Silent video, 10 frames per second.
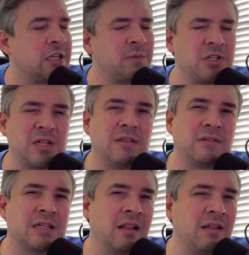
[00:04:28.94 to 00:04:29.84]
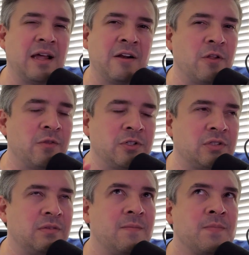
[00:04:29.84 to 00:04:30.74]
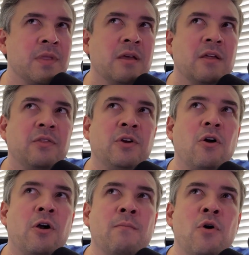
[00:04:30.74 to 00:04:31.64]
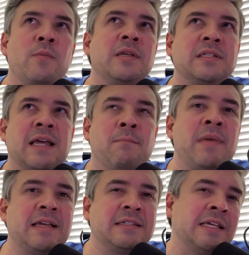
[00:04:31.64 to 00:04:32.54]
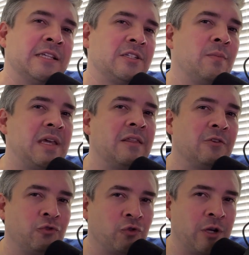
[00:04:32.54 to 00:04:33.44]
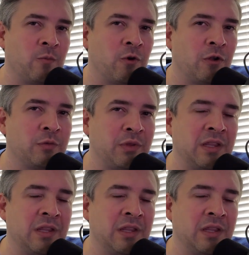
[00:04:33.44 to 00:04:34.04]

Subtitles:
Especially this, I don't know, there are moments that make sense to be in the dream world,